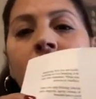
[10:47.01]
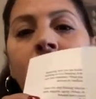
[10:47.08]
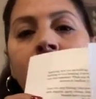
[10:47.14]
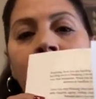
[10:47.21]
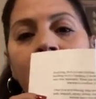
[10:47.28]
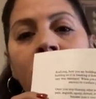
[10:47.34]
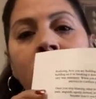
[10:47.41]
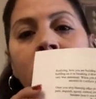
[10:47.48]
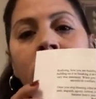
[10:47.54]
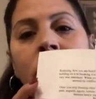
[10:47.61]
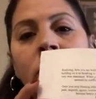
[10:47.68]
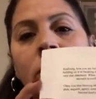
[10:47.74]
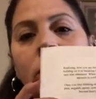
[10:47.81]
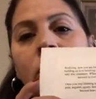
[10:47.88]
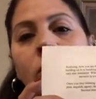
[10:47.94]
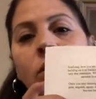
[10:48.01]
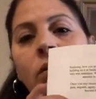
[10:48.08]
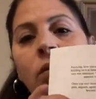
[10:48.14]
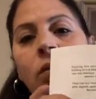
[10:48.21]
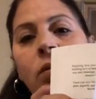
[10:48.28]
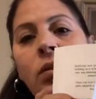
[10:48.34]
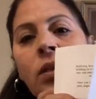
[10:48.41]
right, this
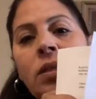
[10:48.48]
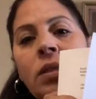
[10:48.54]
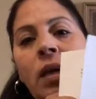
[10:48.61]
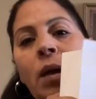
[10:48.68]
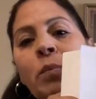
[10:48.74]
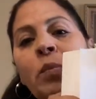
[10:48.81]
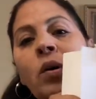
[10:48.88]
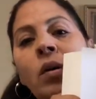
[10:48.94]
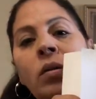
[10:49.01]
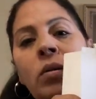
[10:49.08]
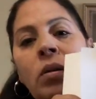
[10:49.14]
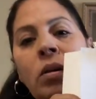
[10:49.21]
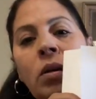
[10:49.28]
little example,